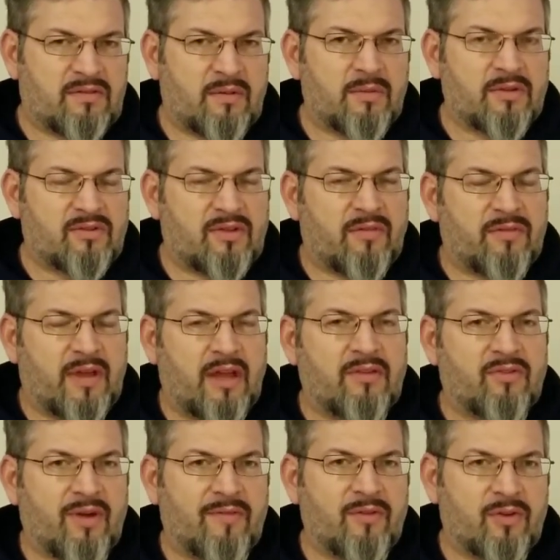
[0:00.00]
some of the stuff
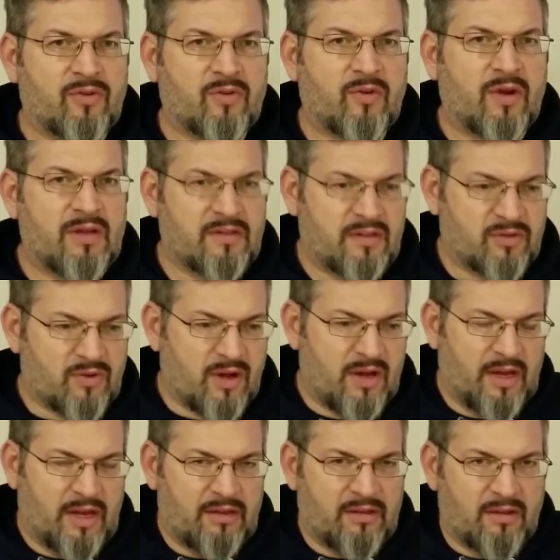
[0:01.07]
can drive you crazy
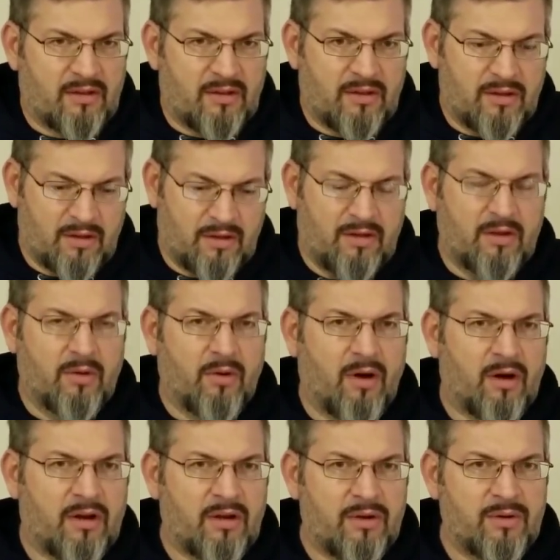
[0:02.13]
trying to get the
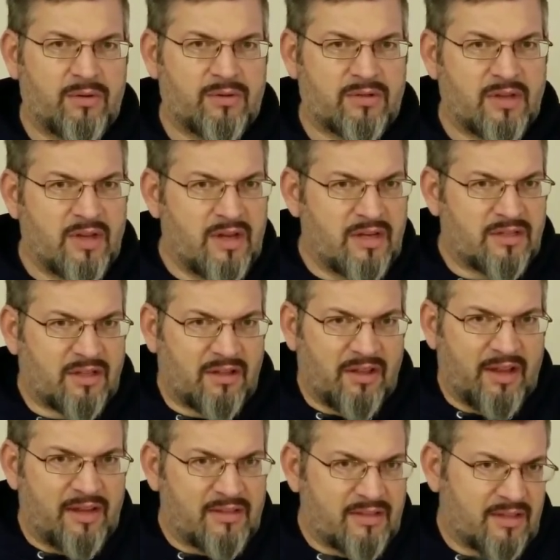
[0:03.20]
QR codes to
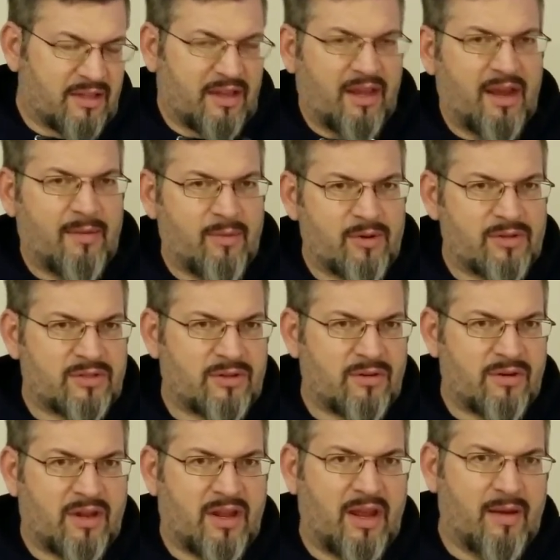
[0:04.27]
link to the cameras.
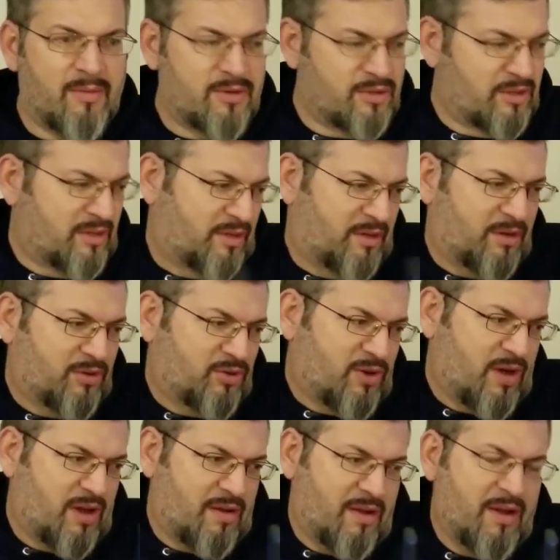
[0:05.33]
Certain cameras, you're
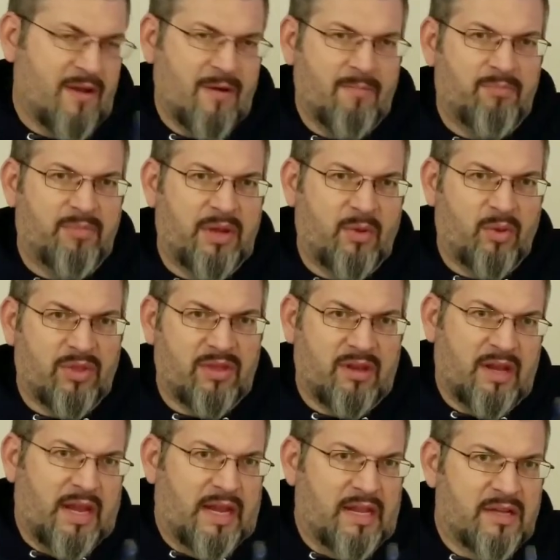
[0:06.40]
trying to be
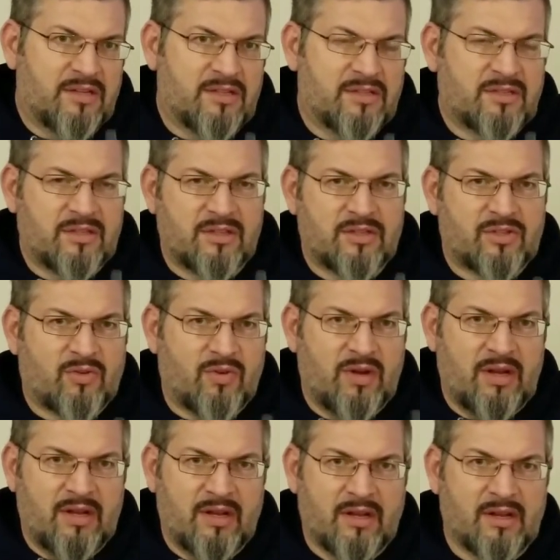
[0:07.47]
within 8 inches of the
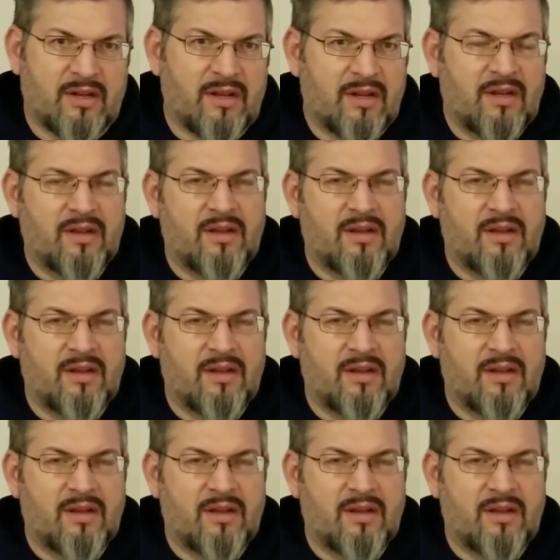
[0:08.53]
screen, and